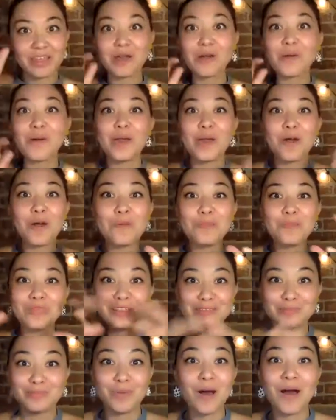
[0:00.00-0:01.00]
I hope
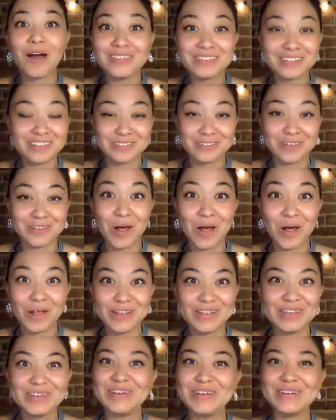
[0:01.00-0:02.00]
this bonds us all.
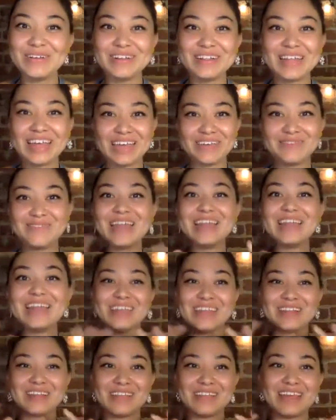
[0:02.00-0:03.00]
You're like, if
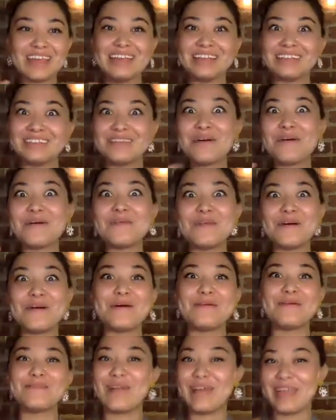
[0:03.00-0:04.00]
anything, you're like, it's, oh no,
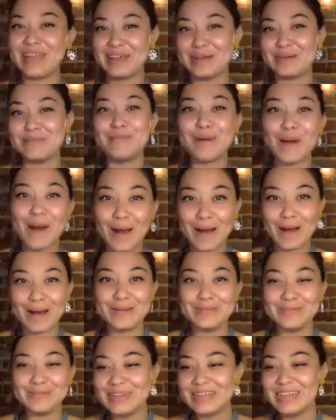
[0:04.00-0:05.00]
I'm writing a
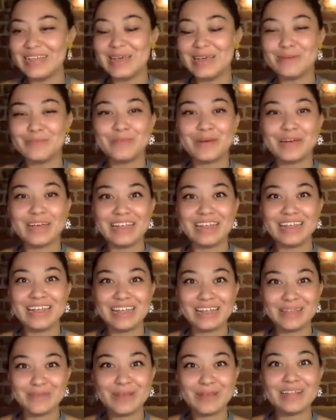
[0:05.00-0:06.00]
bomb. But
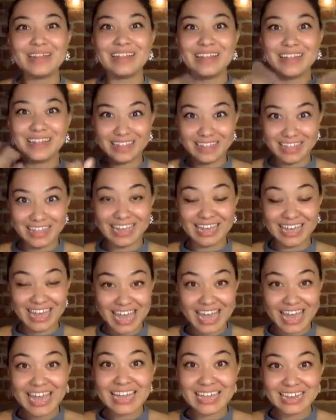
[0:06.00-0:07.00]
it
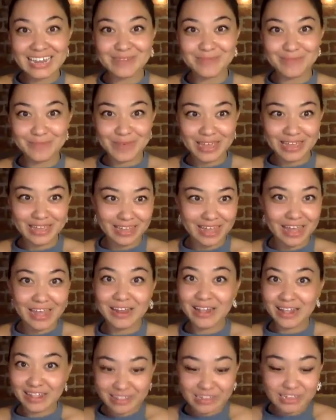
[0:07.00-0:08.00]
can make,
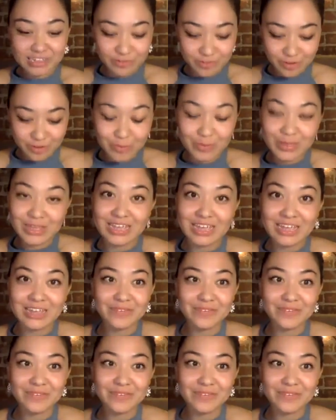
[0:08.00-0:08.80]
at least for me.